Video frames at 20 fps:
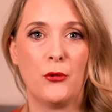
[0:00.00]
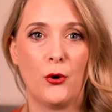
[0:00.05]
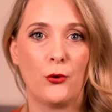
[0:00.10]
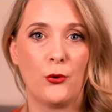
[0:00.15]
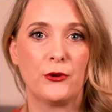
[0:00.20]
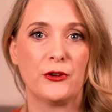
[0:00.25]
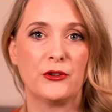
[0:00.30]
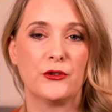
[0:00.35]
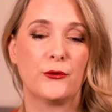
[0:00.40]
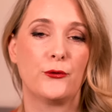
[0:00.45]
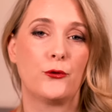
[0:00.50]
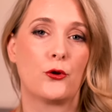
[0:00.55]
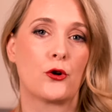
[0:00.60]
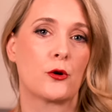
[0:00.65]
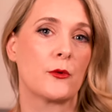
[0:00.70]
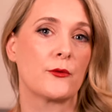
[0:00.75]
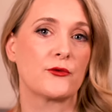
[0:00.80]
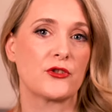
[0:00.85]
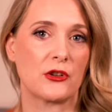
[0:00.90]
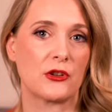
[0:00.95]
both in the
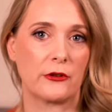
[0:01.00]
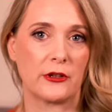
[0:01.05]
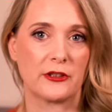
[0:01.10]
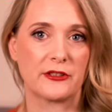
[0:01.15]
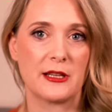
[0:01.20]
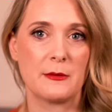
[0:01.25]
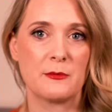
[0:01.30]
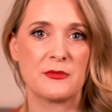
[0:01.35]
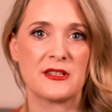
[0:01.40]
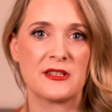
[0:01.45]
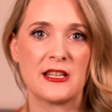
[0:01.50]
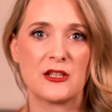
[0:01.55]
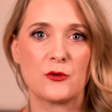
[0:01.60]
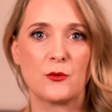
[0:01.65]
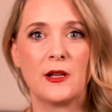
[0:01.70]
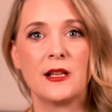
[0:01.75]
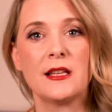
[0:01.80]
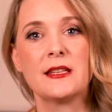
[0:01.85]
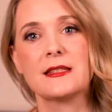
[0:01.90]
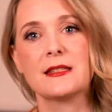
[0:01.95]
form of general tips as
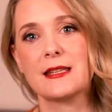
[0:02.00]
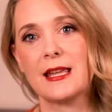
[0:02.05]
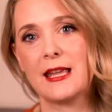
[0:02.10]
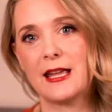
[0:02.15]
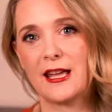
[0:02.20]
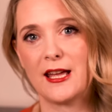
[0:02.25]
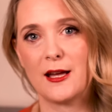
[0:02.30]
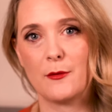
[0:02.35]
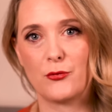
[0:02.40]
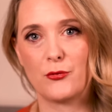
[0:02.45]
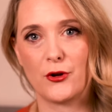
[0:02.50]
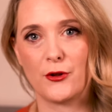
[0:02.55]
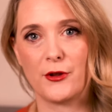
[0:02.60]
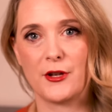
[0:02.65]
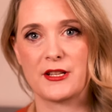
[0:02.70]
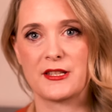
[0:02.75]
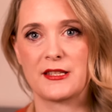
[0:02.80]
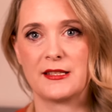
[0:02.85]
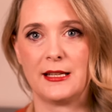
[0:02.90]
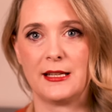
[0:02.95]
well as skincare
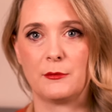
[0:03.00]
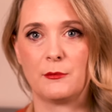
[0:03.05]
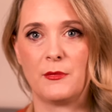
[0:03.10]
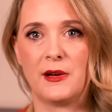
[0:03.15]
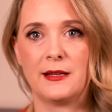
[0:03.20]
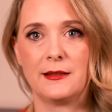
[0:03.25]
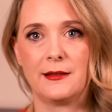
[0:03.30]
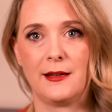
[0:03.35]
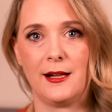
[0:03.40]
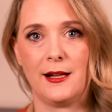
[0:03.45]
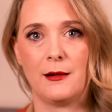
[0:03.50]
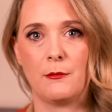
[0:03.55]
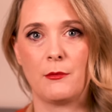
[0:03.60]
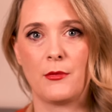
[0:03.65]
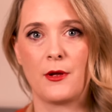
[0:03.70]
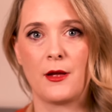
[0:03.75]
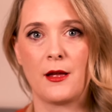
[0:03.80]
products that might help.